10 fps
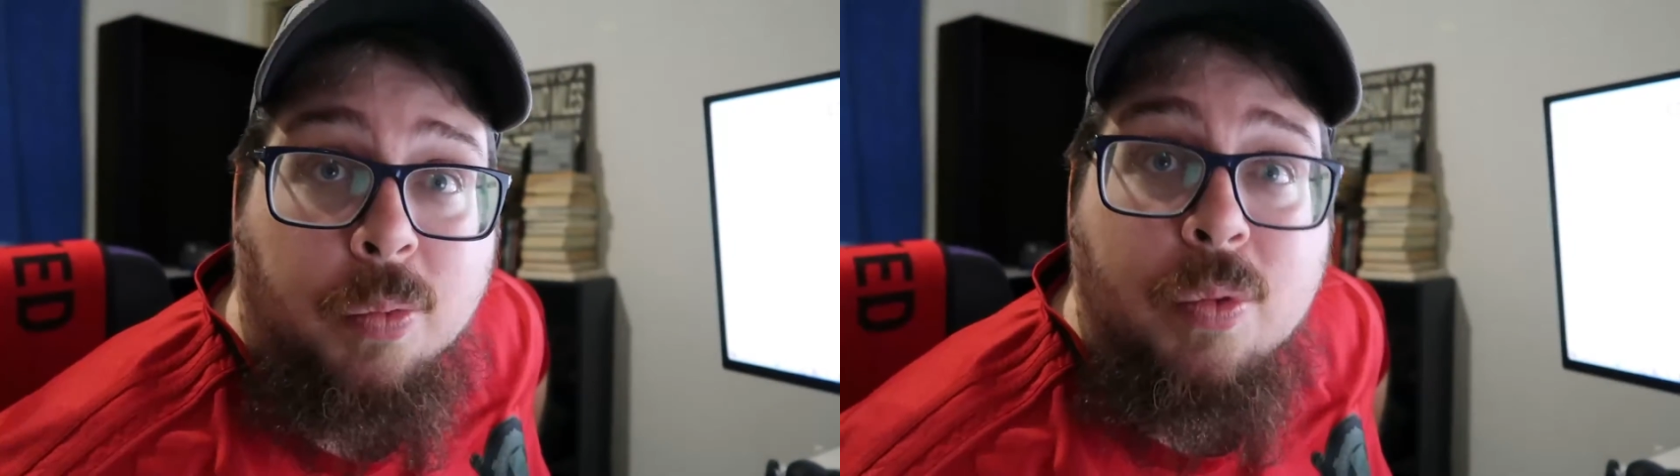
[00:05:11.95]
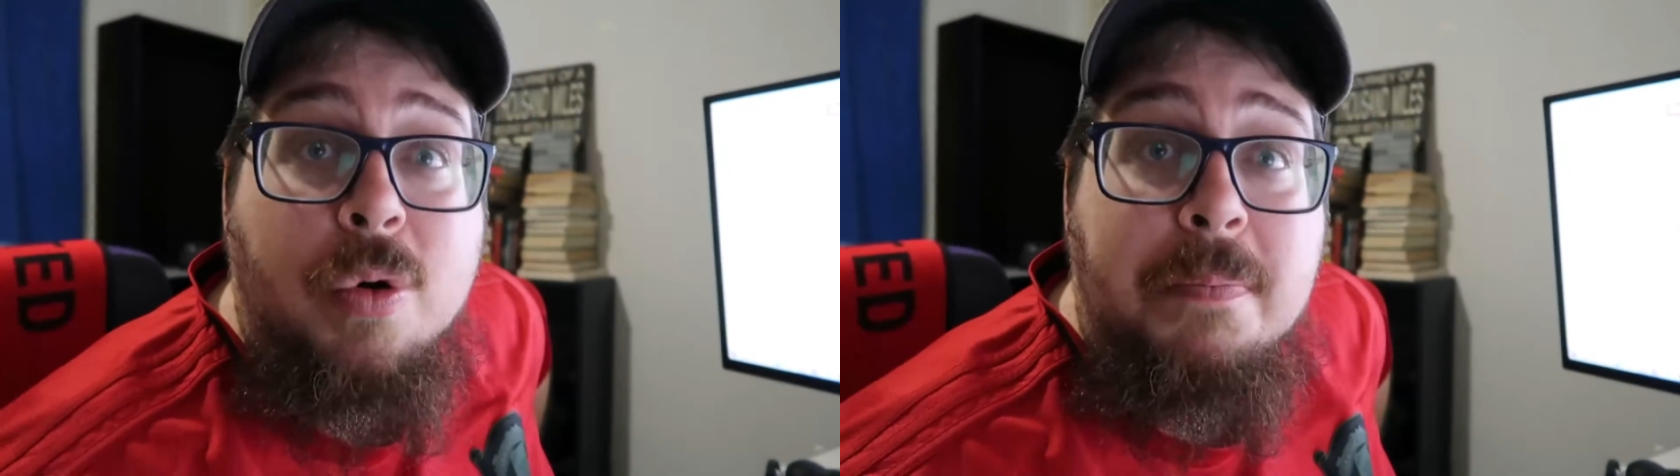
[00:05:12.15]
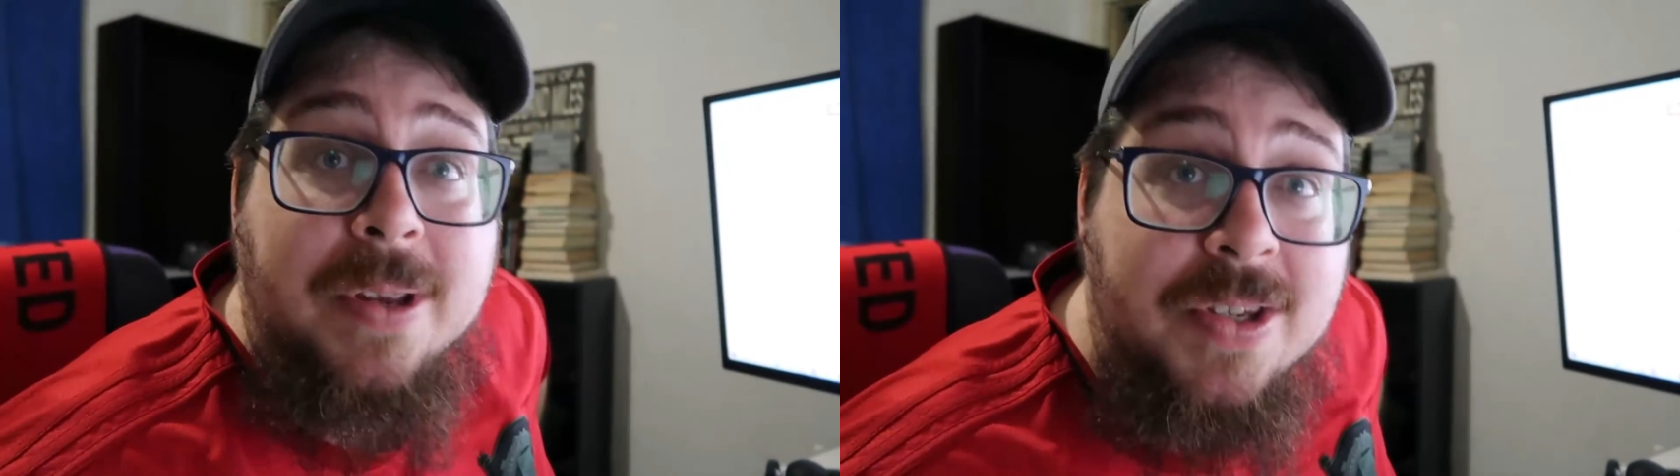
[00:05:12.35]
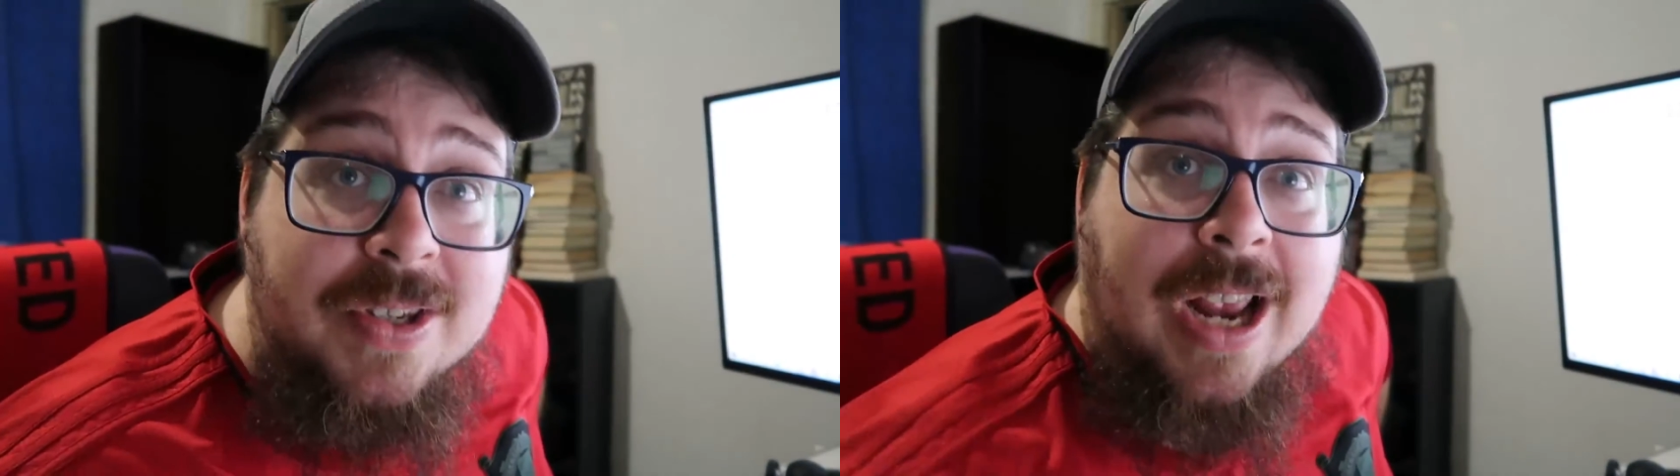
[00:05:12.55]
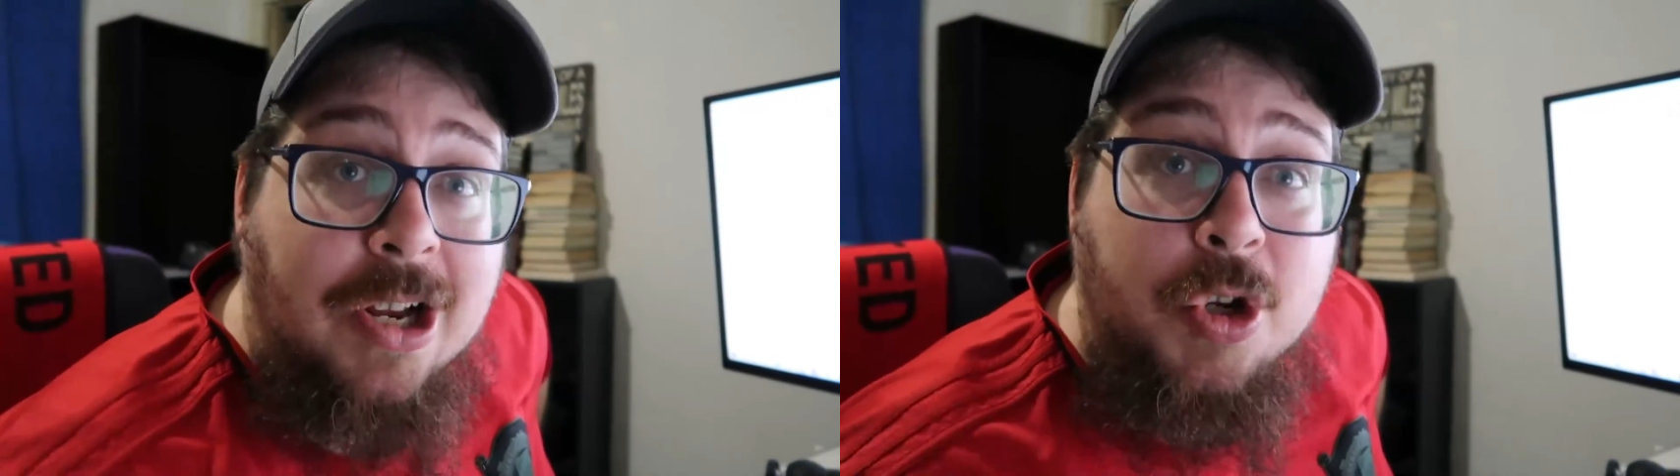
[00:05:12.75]
group
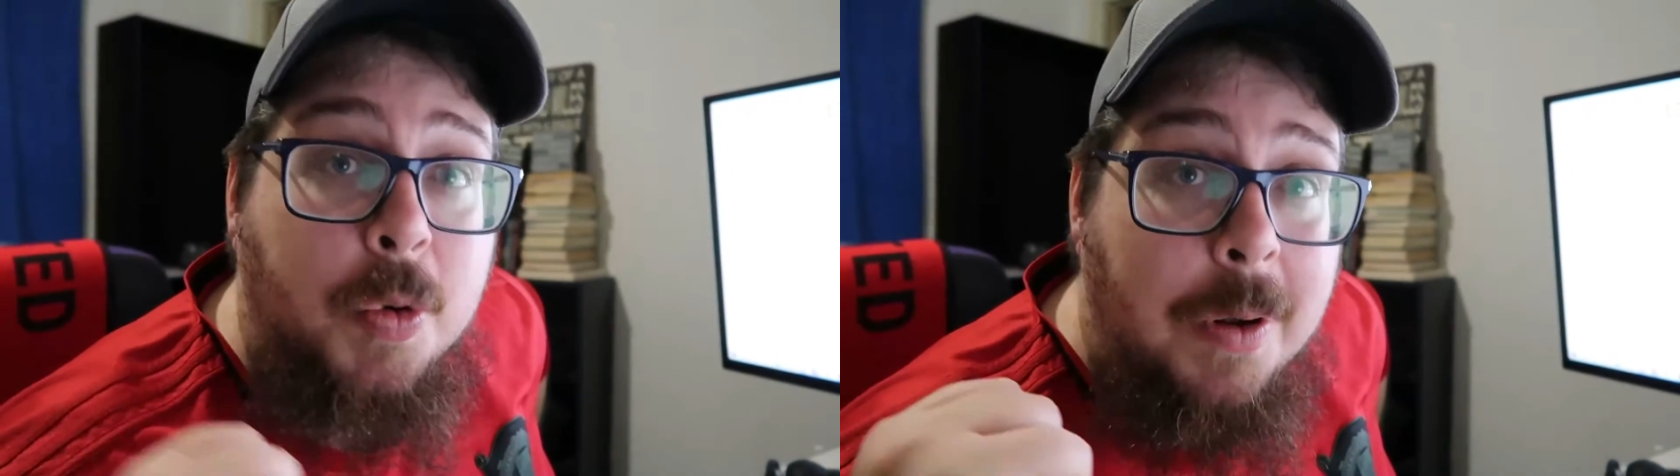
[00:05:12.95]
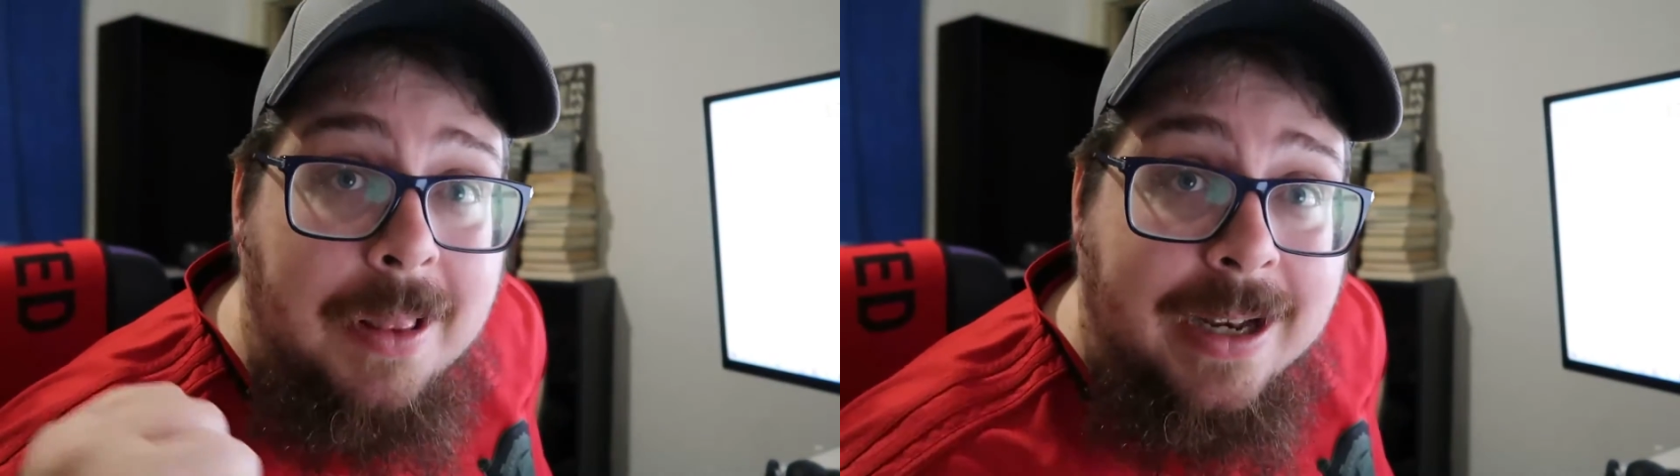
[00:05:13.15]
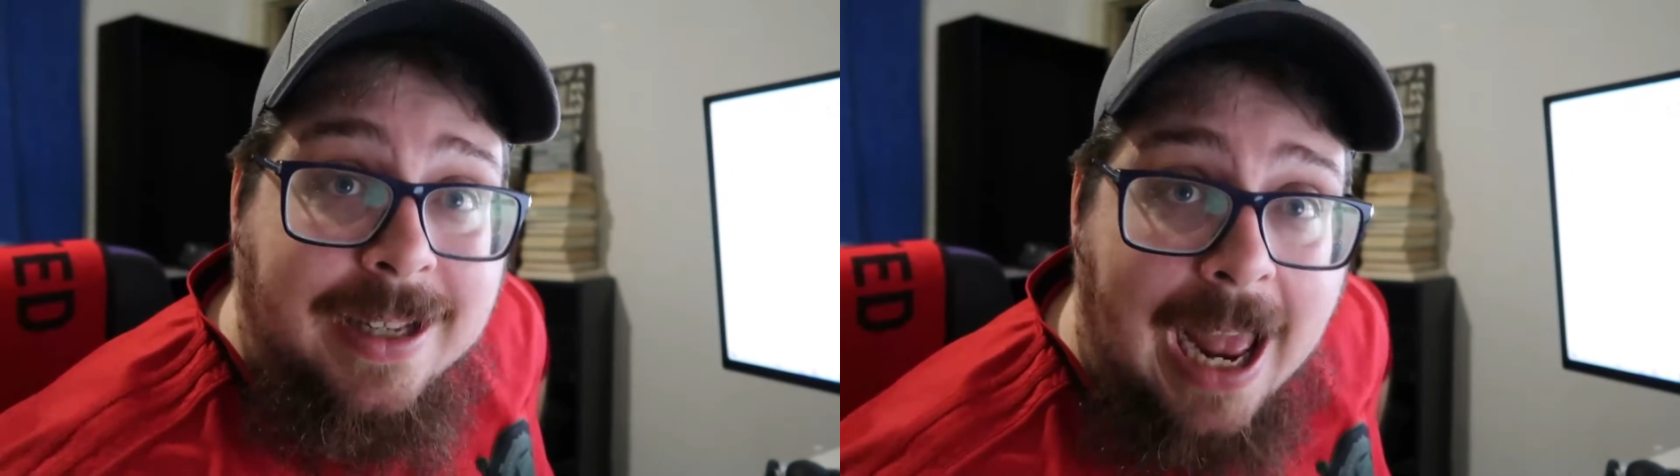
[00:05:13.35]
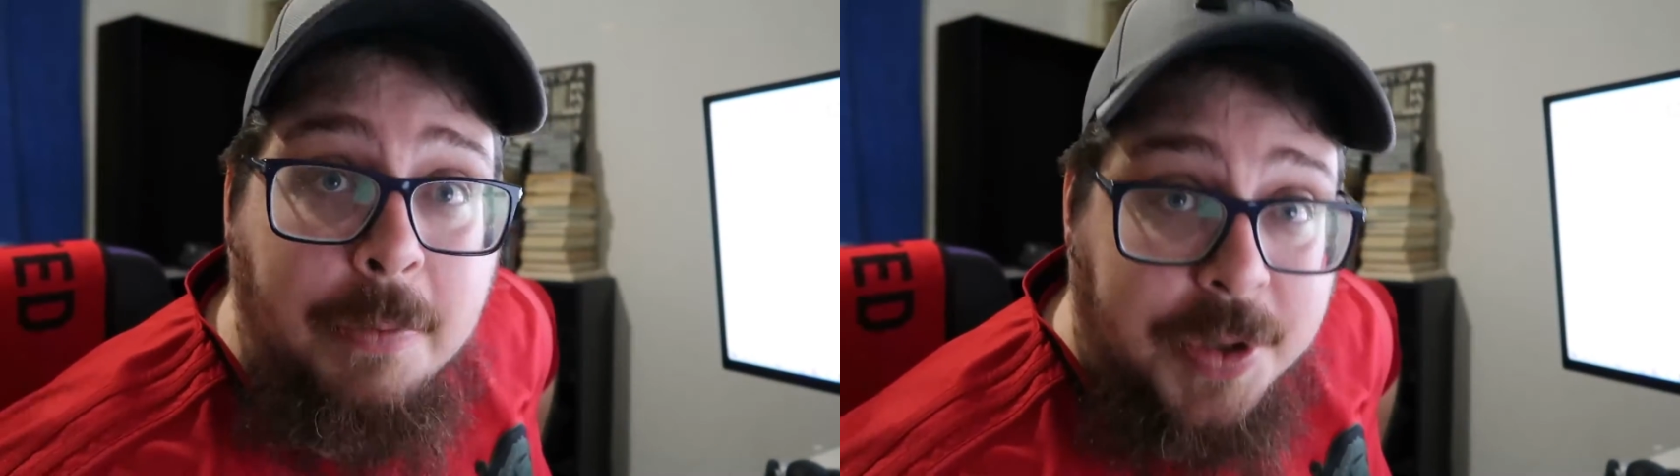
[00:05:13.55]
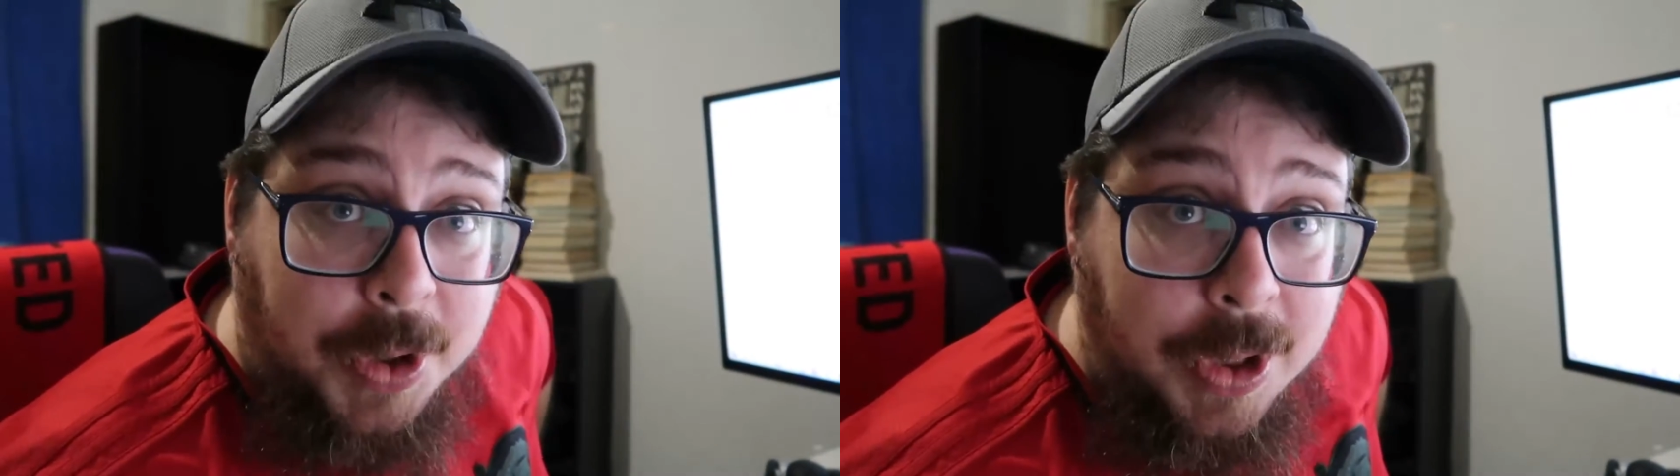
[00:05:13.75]
sexual
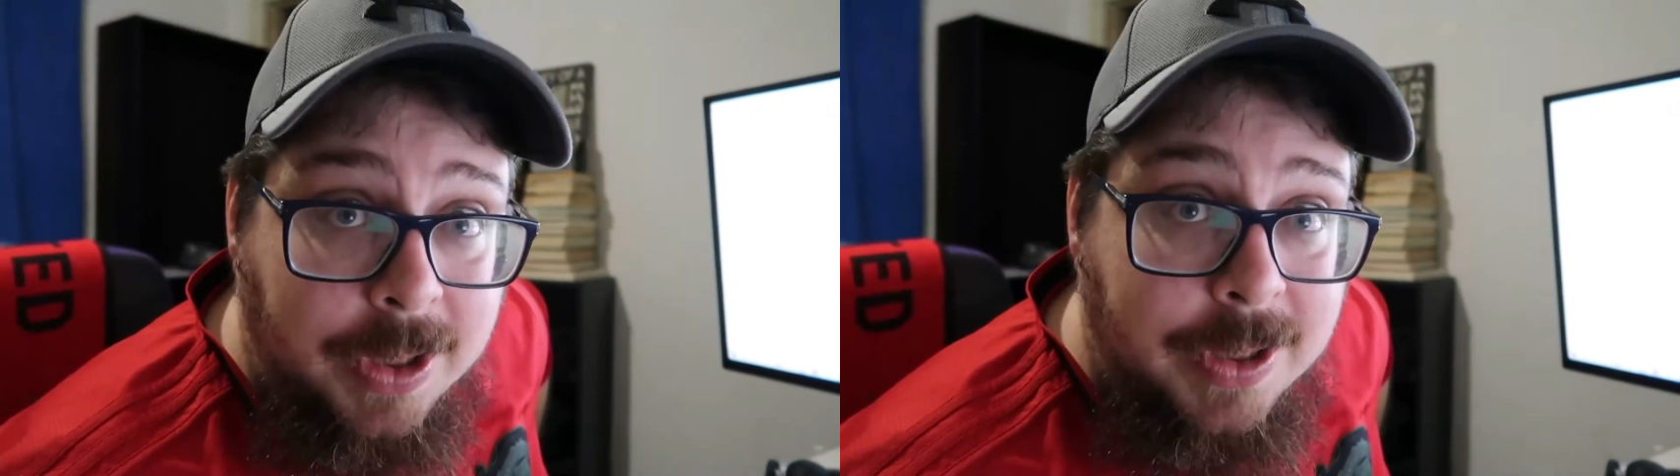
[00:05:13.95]
encounter